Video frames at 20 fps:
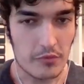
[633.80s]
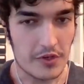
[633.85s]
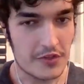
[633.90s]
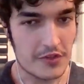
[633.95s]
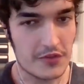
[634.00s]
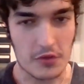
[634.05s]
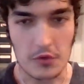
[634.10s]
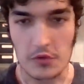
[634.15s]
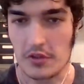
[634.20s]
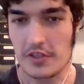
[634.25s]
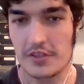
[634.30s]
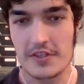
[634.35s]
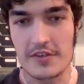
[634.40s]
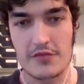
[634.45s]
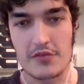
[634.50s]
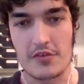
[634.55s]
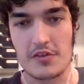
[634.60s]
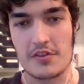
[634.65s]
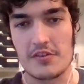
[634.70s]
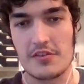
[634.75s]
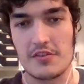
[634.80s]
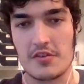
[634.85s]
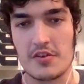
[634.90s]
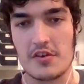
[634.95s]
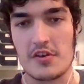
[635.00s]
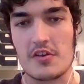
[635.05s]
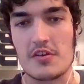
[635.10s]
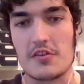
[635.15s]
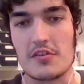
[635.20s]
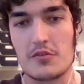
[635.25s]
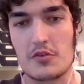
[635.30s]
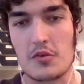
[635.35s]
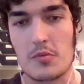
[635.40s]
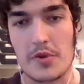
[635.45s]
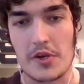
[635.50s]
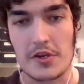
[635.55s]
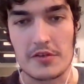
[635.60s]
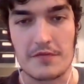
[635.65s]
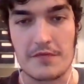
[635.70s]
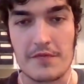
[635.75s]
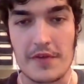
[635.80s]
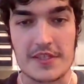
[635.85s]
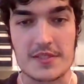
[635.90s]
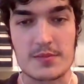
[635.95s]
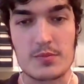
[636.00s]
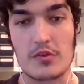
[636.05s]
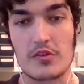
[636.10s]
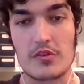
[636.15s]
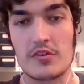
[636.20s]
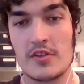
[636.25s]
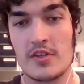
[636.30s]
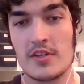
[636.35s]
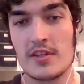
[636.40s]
totally different compared to Facebook.